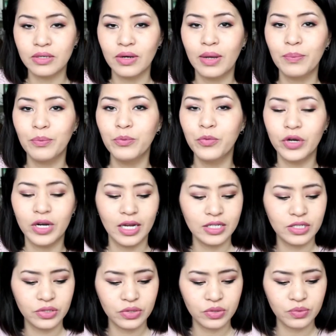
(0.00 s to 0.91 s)
So what
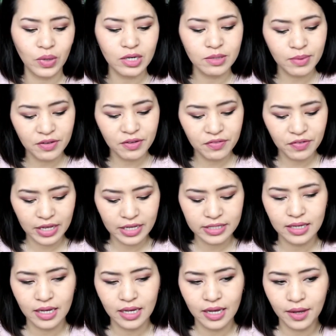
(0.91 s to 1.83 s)
I do is wash my
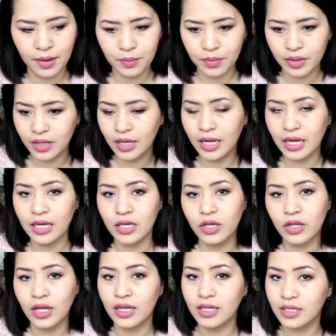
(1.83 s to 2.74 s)
face,
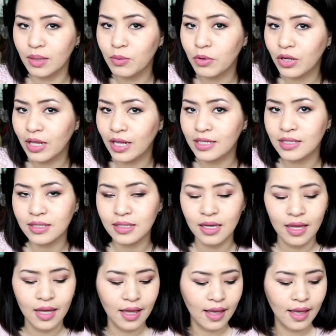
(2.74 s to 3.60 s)
clean, like double cleanse,